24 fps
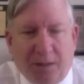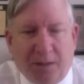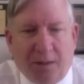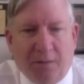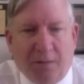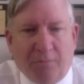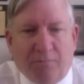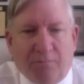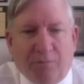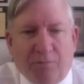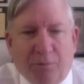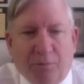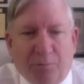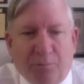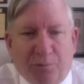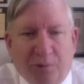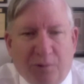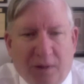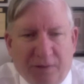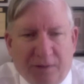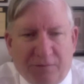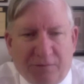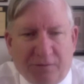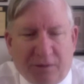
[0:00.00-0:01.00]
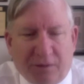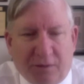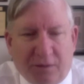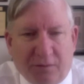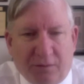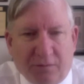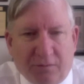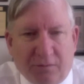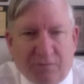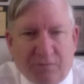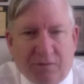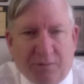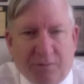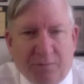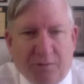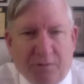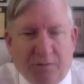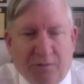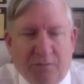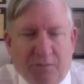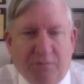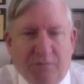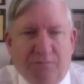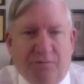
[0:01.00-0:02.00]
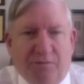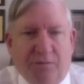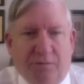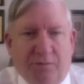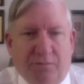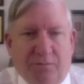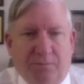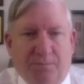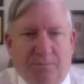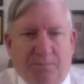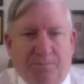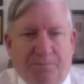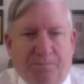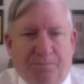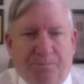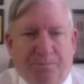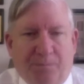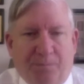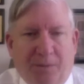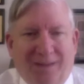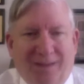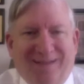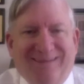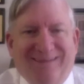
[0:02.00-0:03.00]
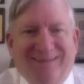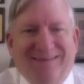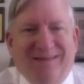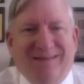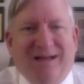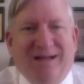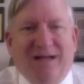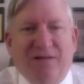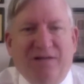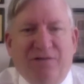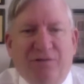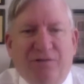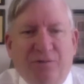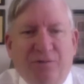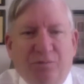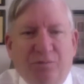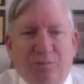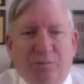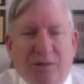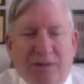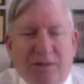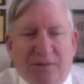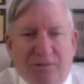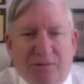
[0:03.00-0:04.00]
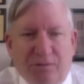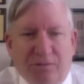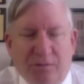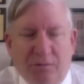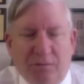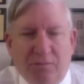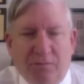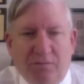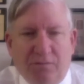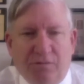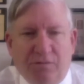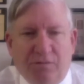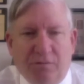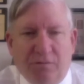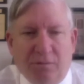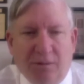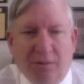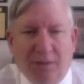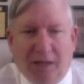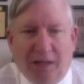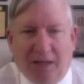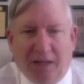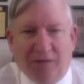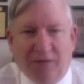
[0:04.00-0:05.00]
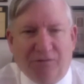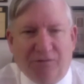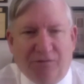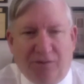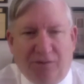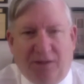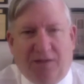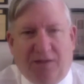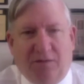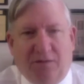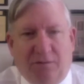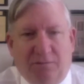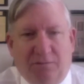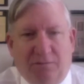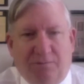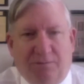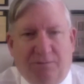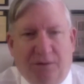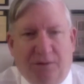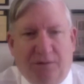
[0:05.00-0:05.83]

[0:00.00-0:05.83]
For prosecutors, I would urge you not to reduce a second offense